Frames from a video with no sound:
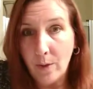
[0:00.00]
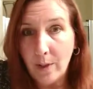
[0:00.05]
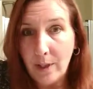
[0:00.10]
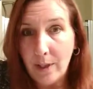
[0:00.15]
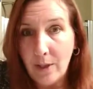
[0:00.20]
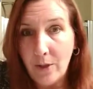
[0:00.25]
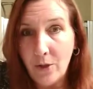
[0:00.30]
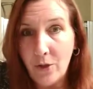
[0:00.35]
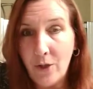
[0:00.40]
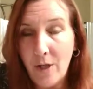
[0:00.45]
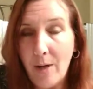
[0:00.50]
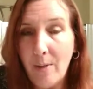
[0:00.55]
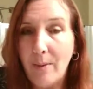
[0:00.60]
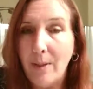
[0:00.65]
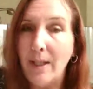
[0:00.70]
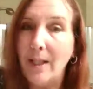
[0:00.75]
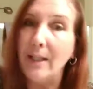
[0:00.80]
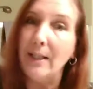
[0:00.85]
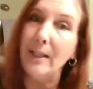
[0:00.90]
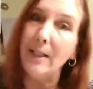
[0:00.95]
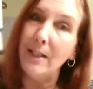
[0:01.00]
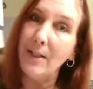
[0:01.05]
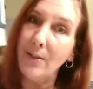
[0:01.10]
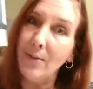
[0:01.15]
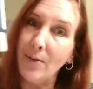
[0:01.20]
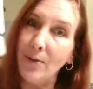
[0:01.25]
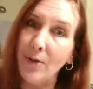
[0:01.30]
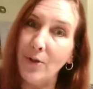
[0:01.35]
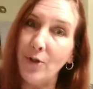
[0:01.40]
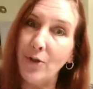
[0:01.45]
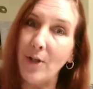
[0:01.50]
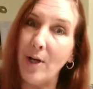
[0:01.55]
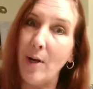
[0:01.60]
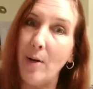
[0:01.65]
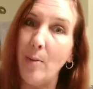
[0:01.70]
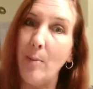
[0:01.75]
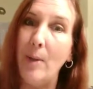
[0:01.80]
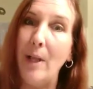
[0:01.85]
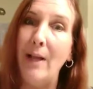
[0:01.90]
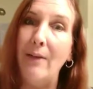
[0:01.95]
it in your shower like this, or your
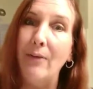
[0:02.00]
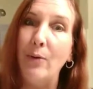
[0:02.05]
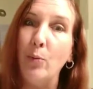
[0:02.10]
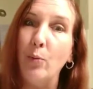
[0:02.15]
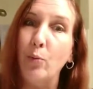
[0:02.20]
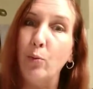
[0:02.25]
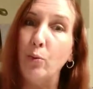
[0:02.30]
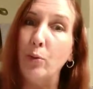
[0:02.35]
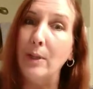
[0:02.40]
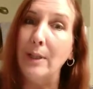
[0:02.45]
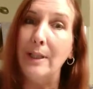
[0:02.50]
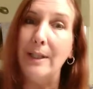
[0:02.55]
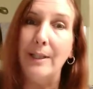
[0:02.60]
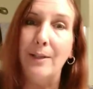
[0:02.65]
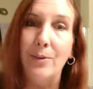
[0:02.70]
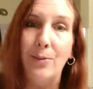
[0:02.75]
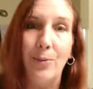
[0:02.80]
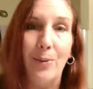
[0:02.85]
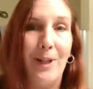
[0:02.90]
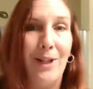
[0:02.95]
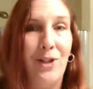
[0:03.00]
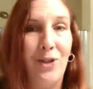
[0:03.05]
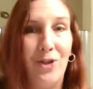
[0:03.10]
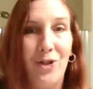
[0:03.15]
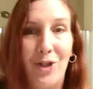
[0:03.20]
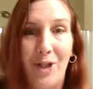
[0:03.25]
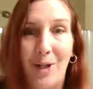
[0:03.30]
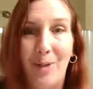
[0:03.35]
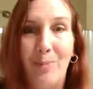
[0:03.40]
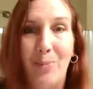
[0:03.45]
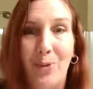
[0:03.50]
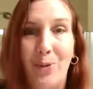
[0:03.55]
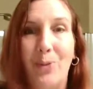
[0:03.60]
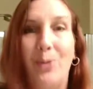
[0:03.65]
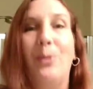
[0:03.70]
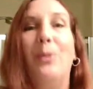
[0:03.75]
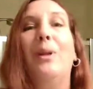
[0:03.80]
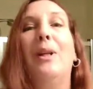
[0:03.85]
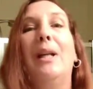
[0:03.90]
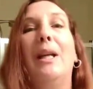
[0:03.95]
shower will have a really great
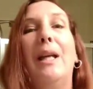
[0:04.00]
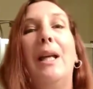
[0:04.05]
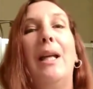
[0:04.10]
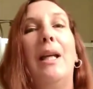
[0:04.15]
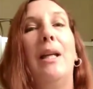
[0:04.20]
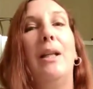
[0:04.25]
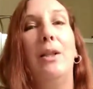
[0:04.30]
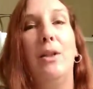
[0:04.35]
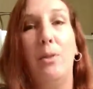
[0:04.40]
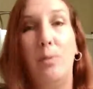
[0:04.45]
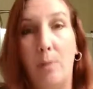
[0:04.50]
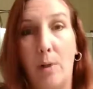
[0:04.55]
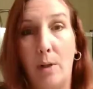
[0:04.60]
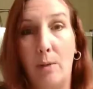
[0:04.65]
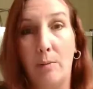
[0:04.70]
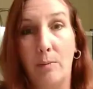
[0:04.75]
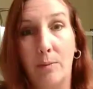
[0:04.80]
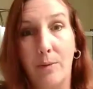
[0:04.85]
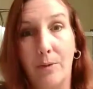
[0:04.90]
shampoo and you won't.